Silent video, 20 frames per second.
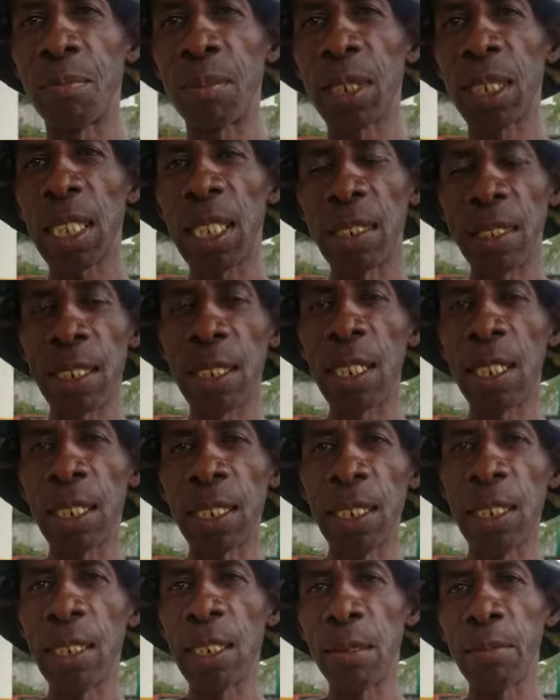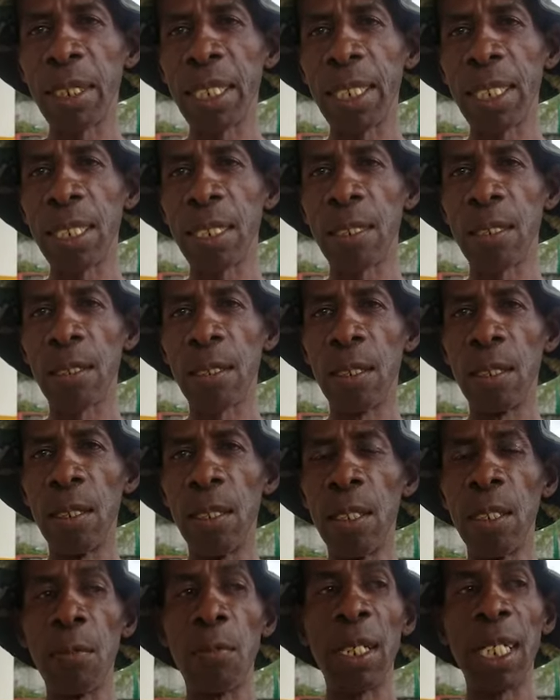Yes. Kent is another intermediate.
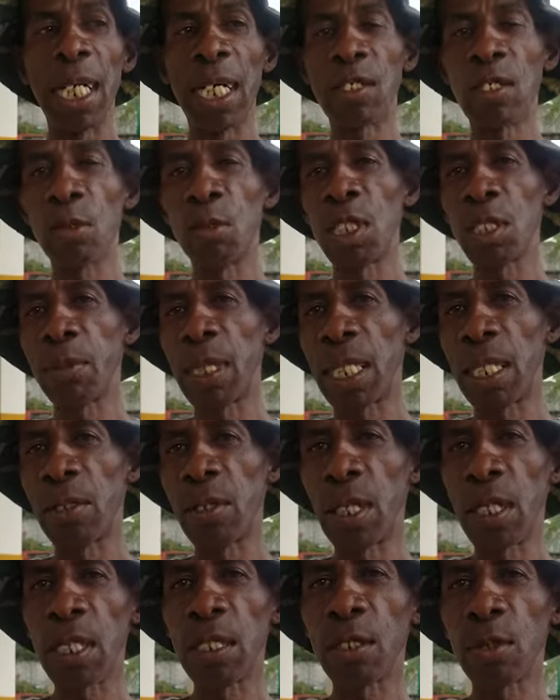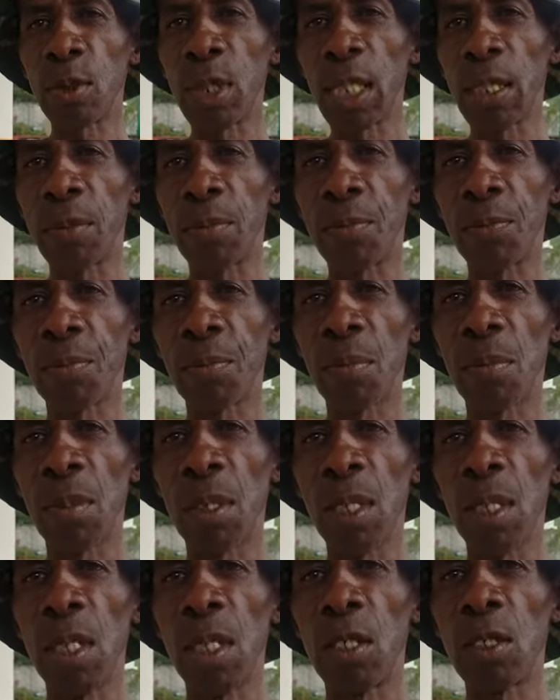Okay. But there's so much man around this square. Yes,
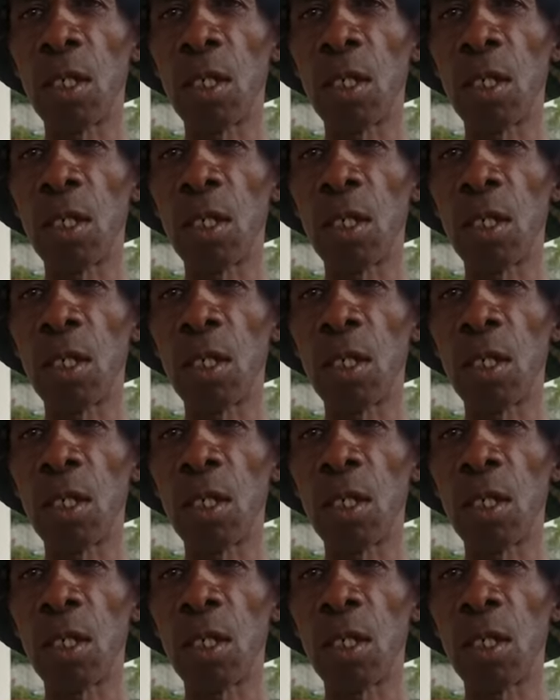sir.